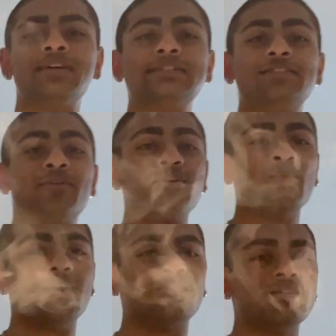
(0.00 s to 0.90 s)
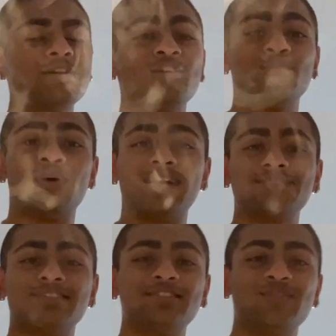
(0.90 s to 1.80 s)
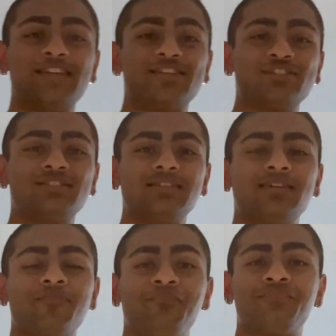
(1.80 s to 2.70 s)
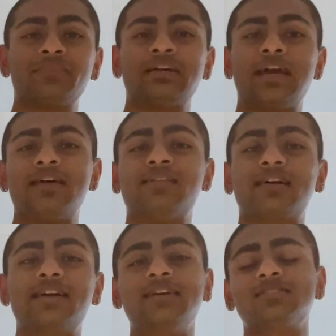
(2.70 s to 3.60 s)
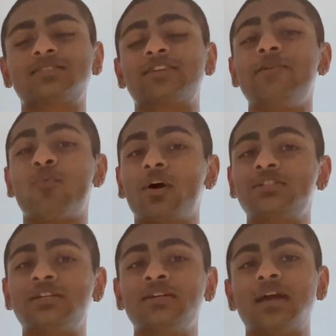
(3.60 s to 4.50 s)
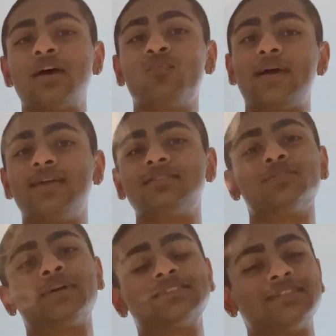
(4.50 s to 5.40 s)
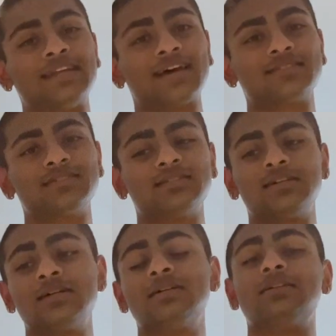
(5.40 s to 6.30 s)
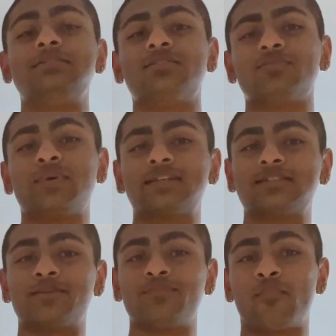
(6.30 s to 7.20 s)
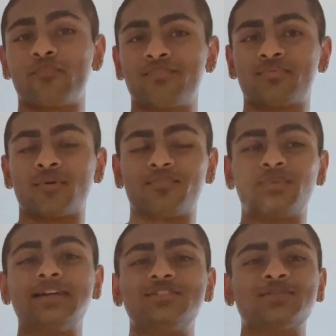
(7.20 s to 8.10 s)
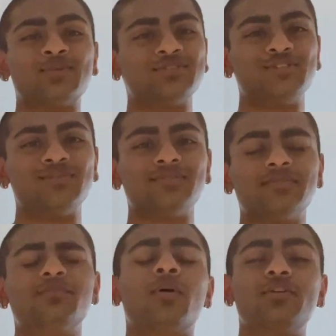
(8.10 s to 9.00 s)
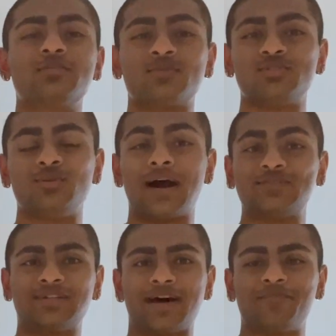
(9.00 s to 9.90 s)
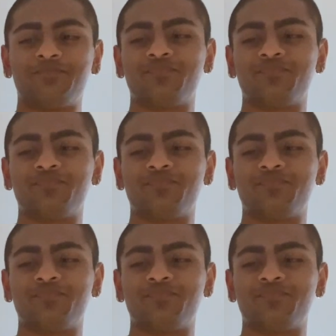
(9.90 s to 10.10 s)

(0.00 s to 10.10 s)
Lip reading: Scenario 1, your pasta is finished. In that case, keep watching and wait until we get to the part you're supposed to do after that.